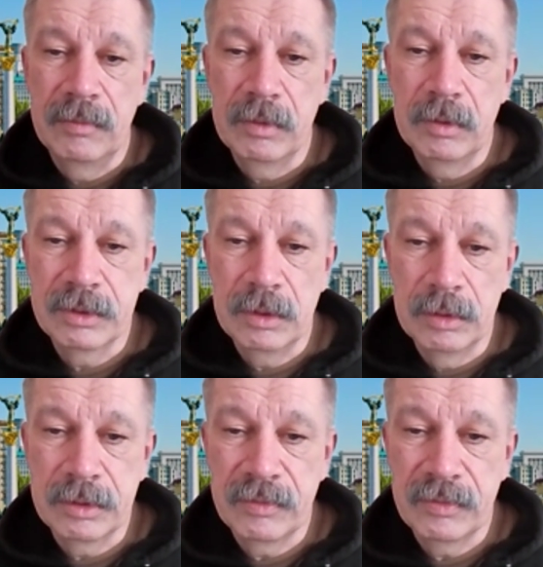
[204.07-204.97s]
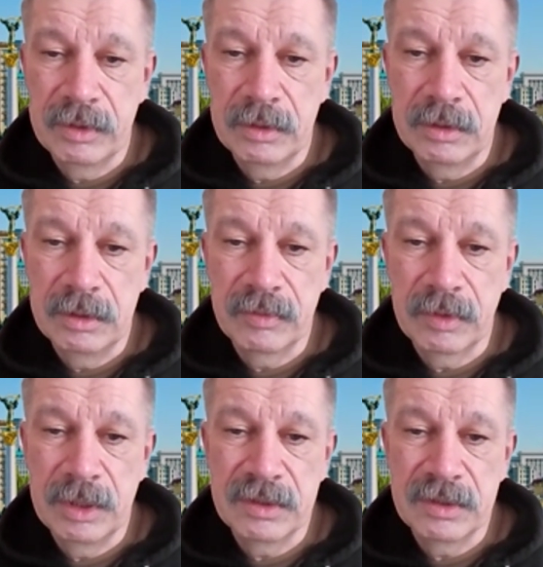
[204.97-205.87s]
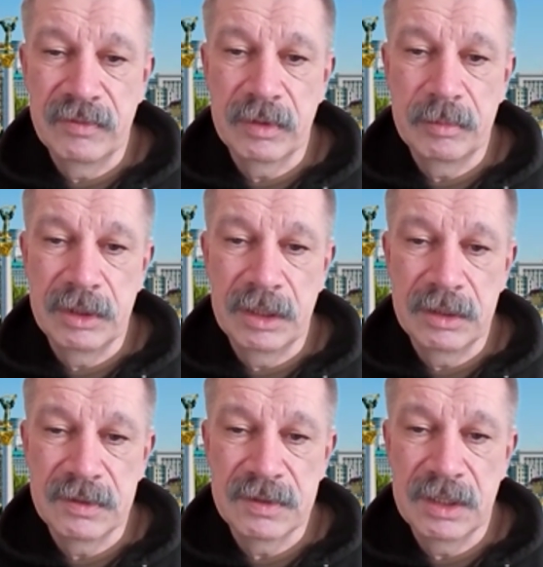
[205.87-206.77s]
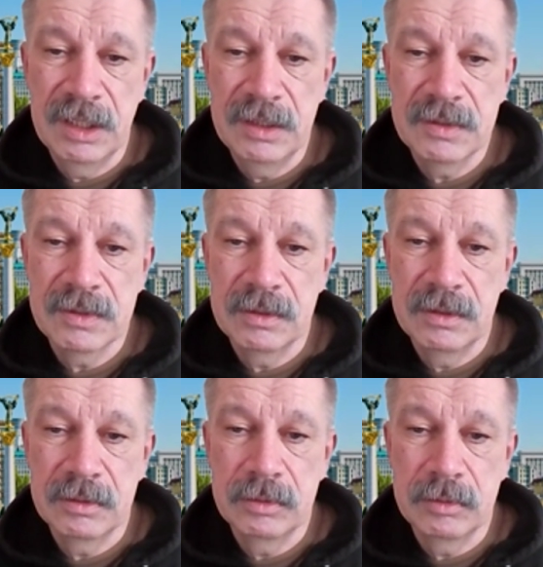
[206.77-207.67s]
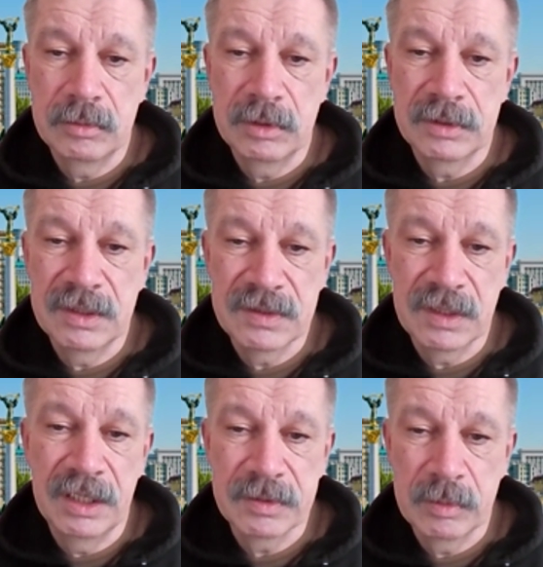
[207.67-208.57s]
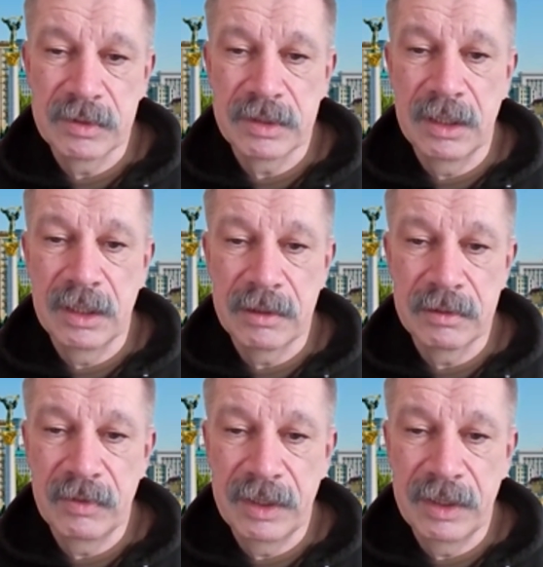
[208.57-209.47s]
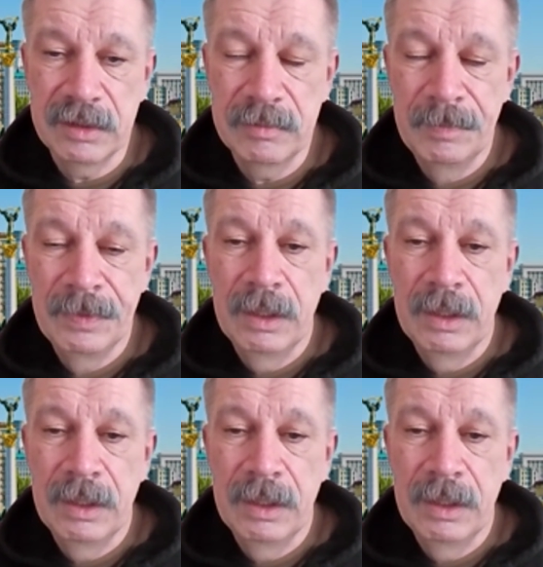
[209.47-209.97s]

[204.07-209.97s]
got a lot of information from the United States to assist us with the current fighting.